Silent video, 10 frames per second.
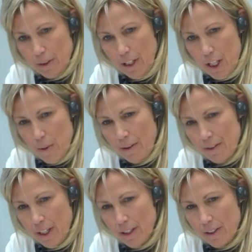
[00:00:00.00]
work that you have
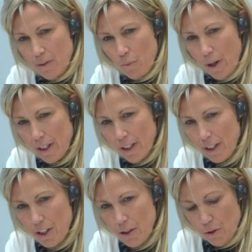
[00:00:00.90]
done, what
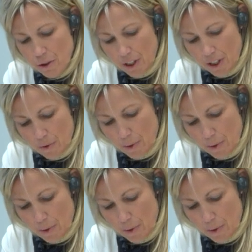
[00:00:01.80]
can you share